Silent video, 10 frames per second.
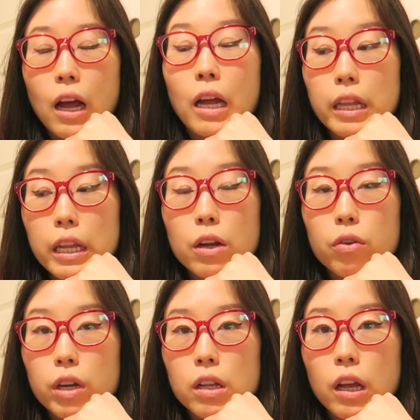And then I
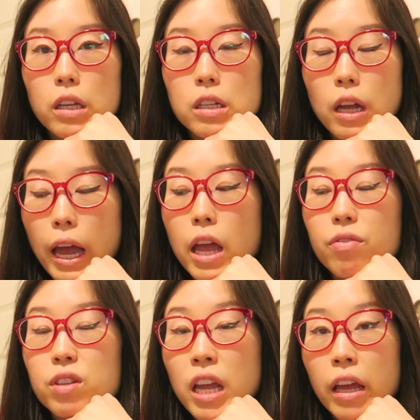realized I
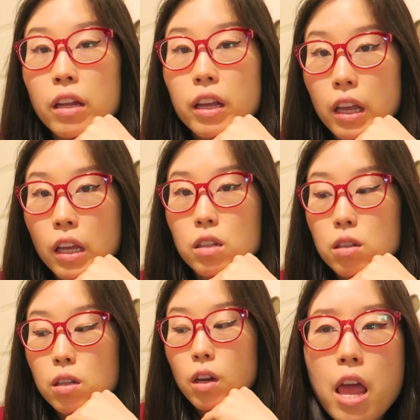have 10
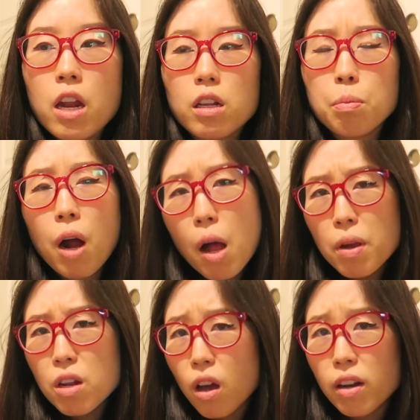kits, and it's
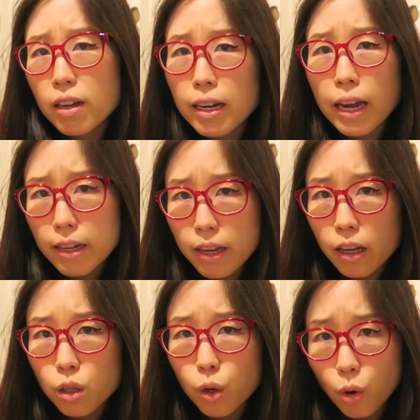probably not a good
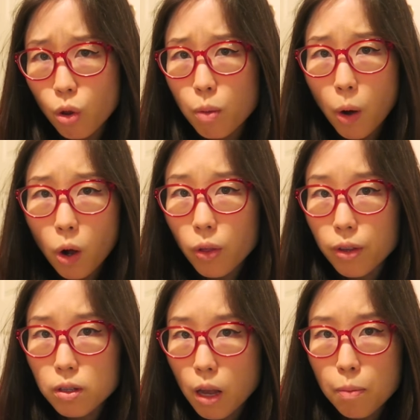idea to grow them all in
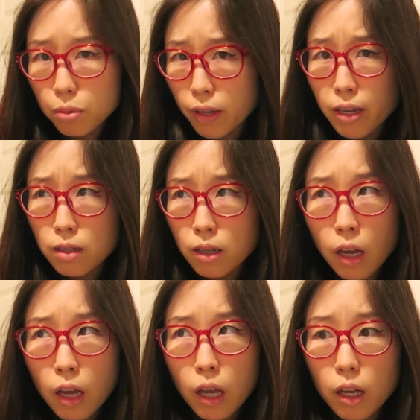the same place
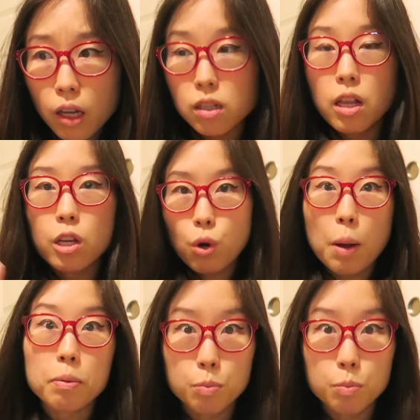because they drop